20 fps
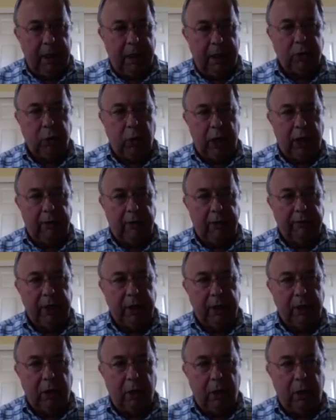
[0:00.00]
a
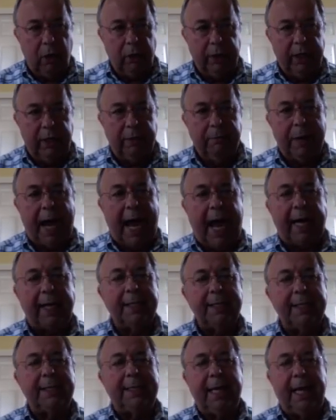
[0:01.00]
12-year-old in
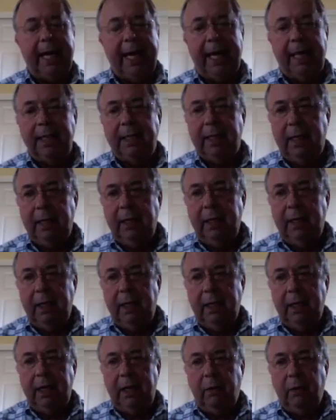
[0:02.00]
Pakistan
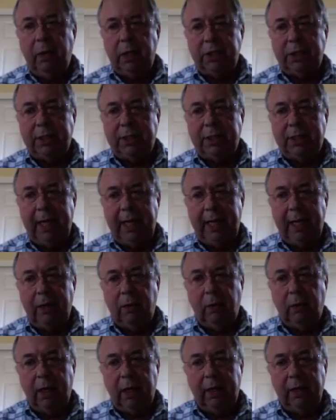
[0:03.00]
that was
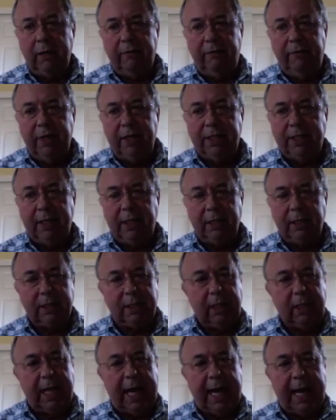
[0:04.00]
taking one of the physics
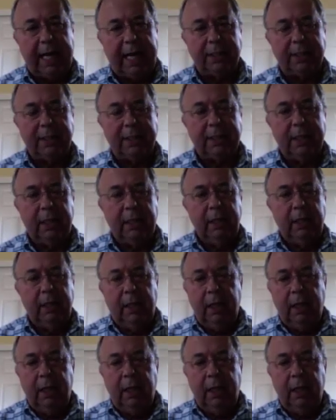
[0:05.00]
classes